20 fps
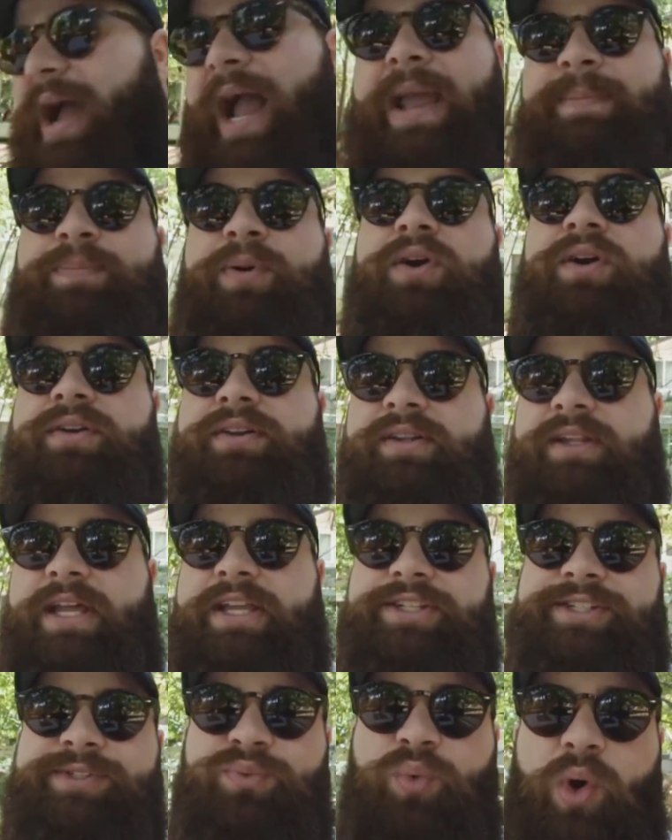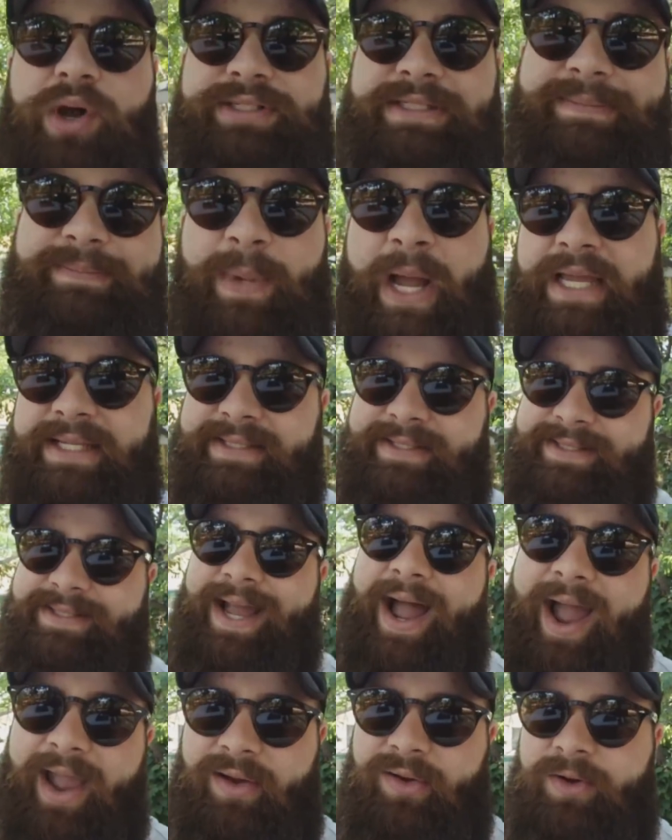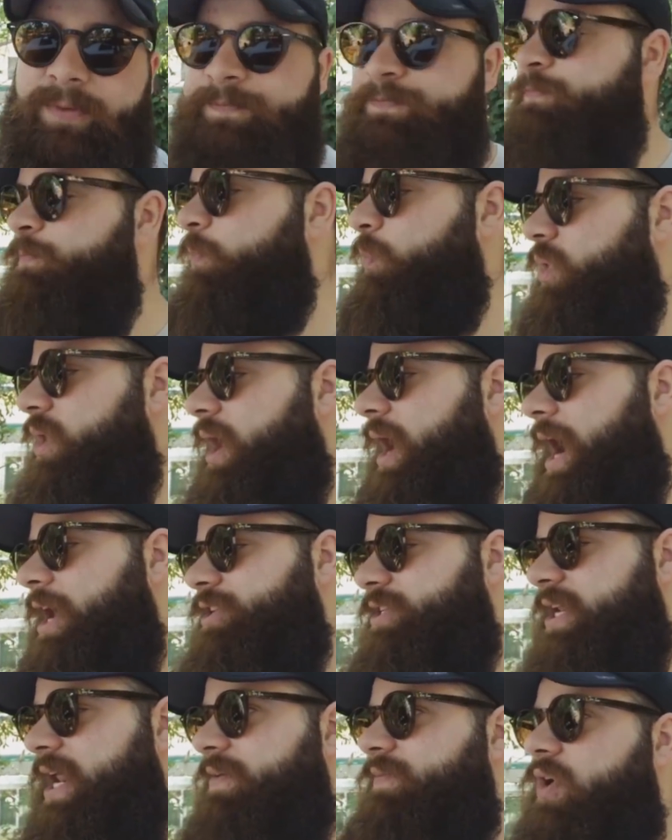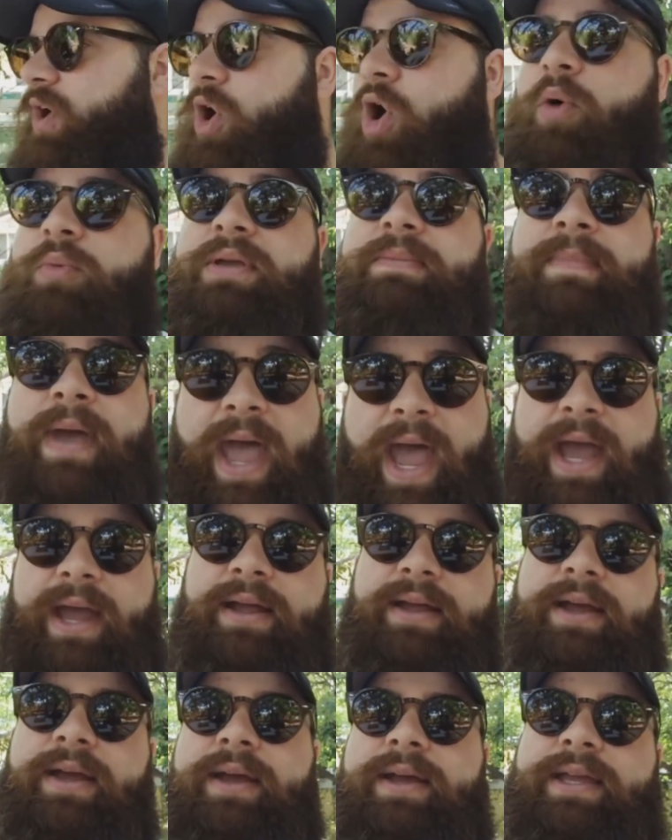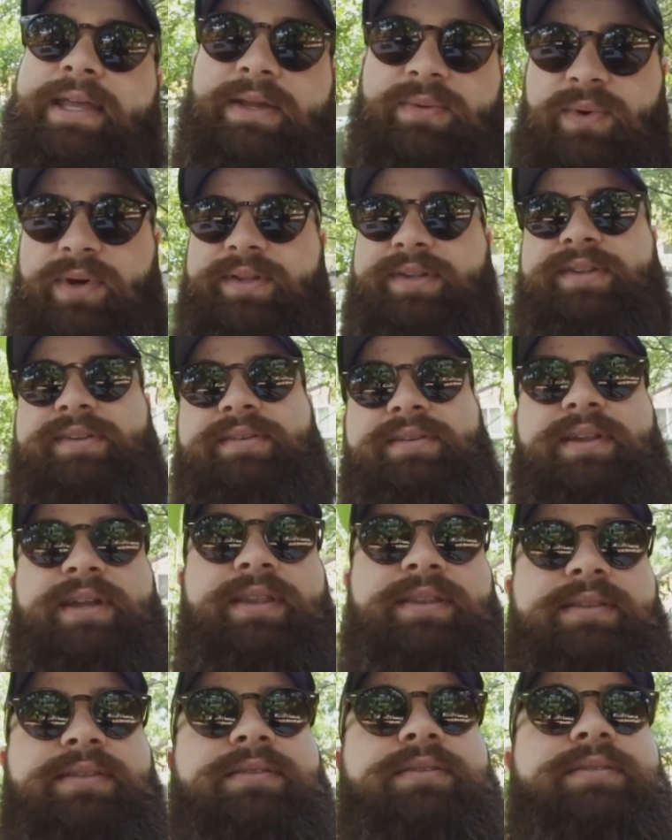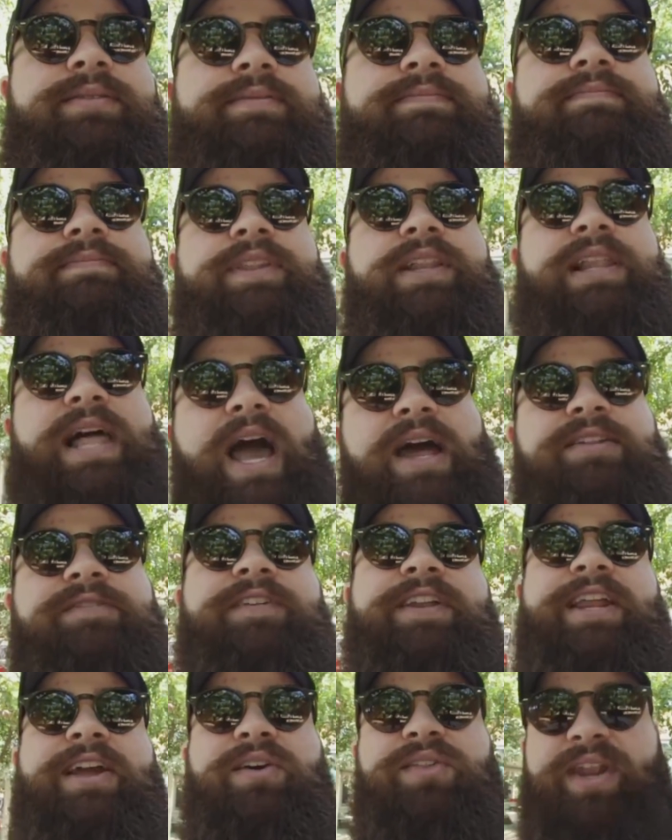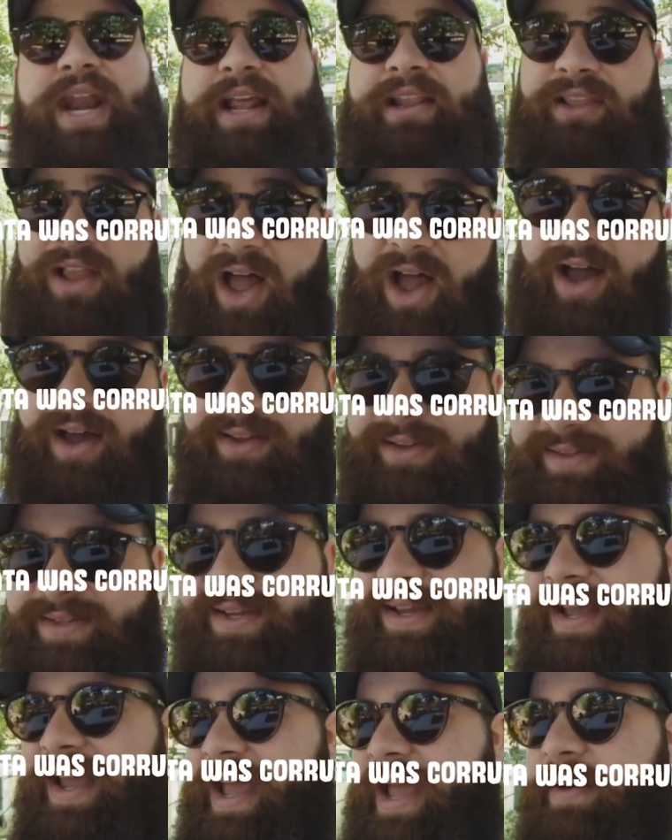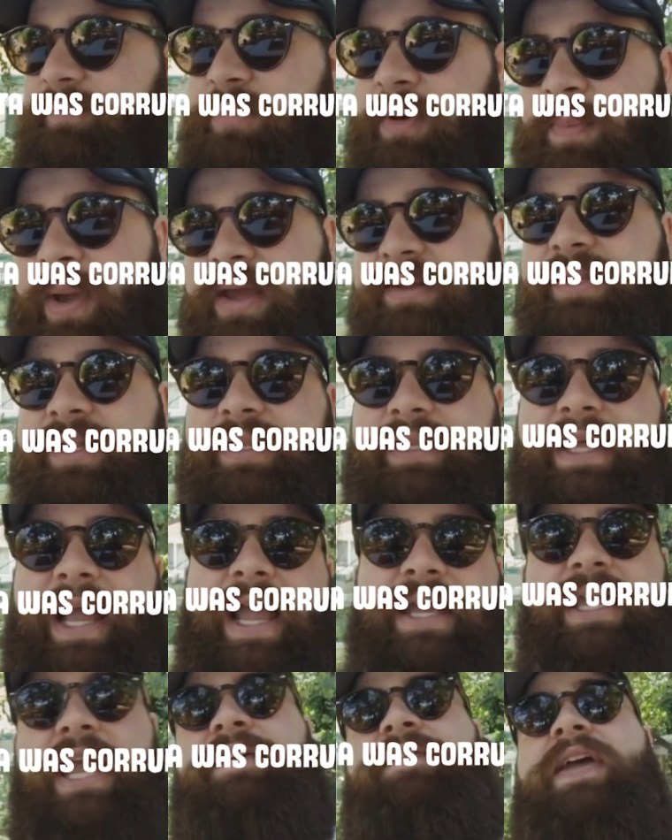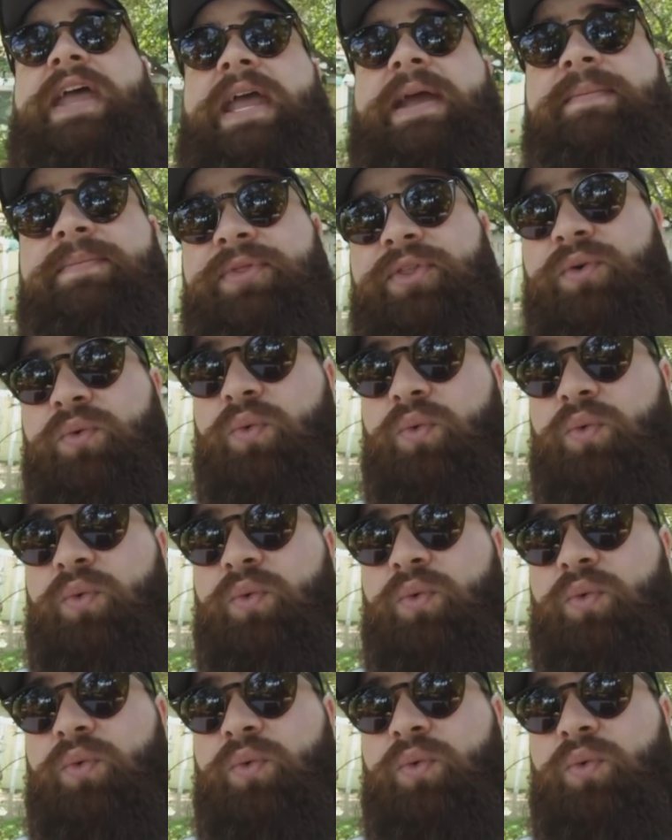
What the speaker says: I personally, it just wasn't my style. I did have a homie, Matt. He was in the last video that I lost, but basically I gave him the